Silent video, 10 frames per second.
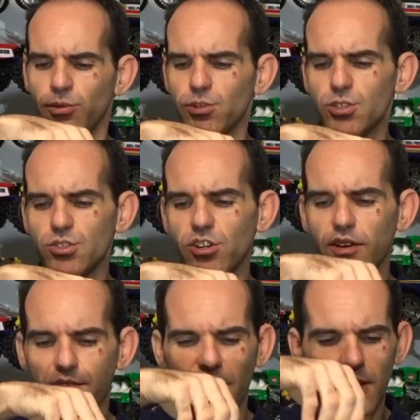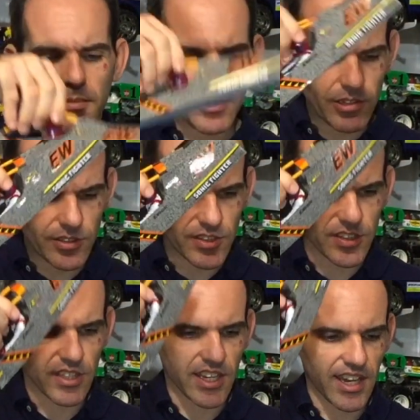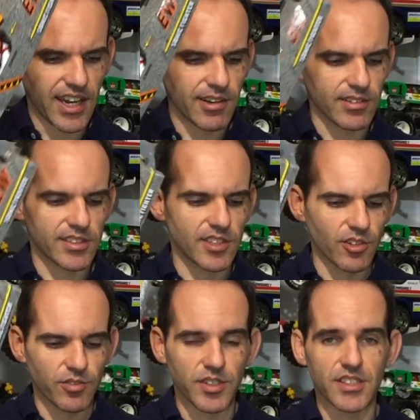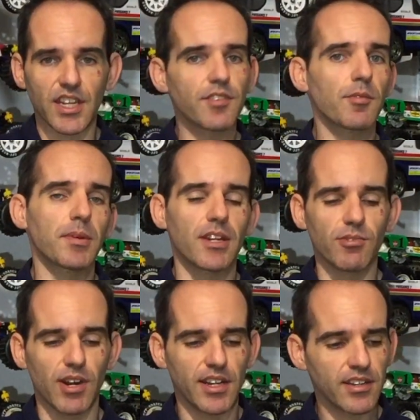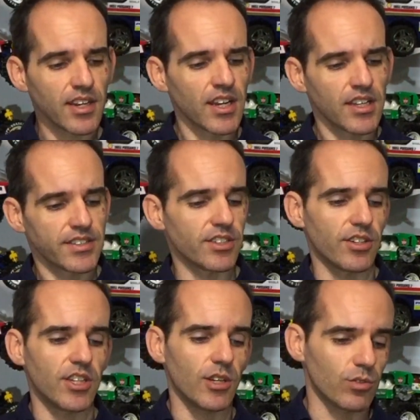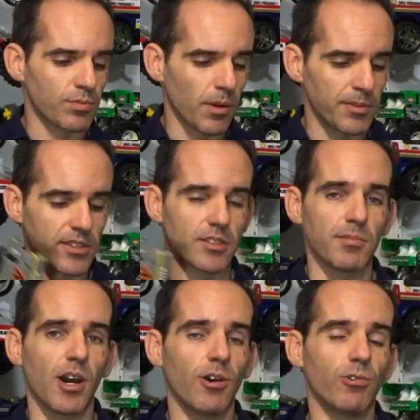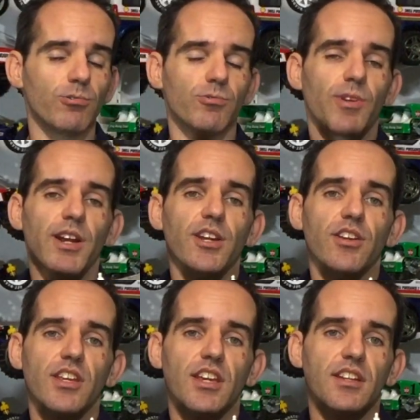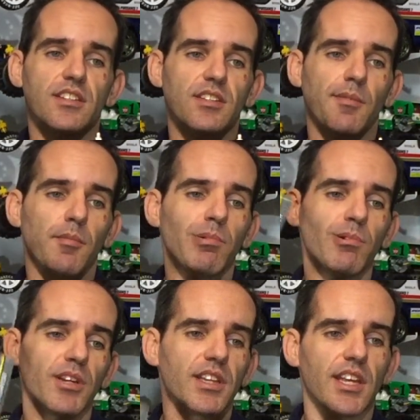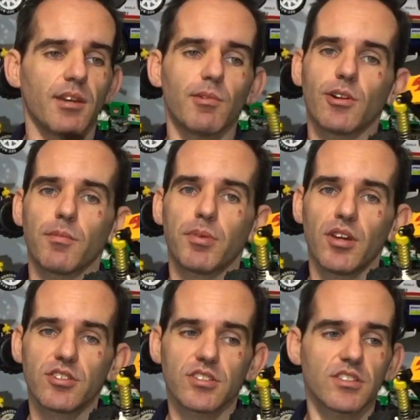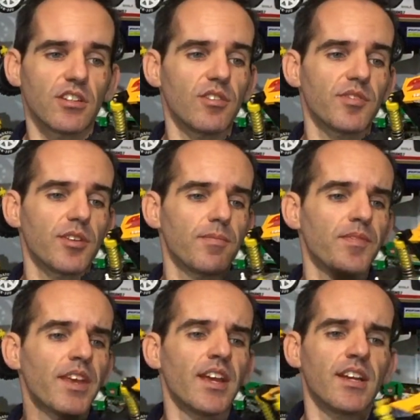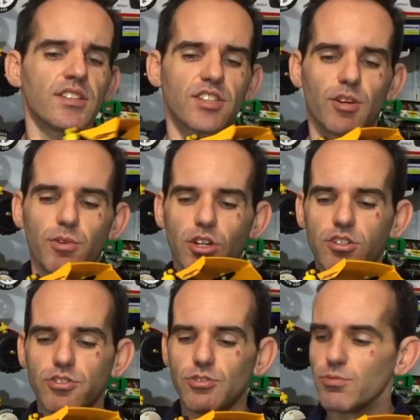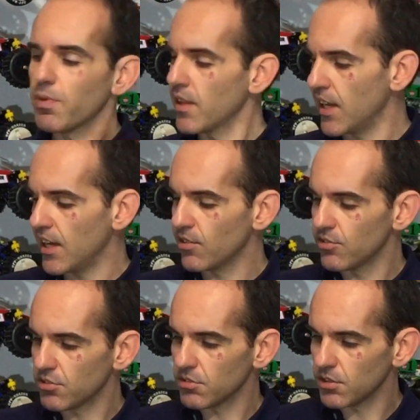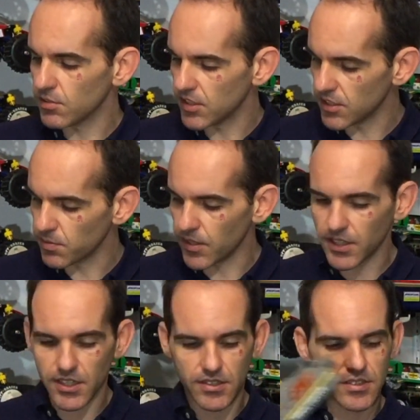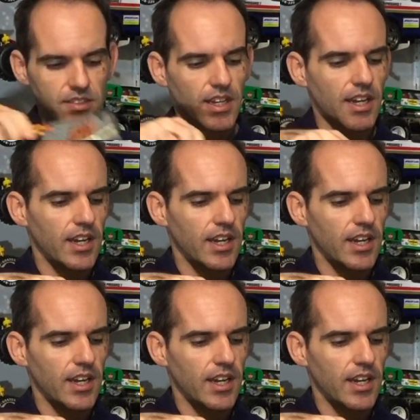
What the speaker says: which is quite funny because the car itself has never been run. So I think it was probably just some old radio gear that someone put in there when I purchased it off them. So what I do plan on doing with this one is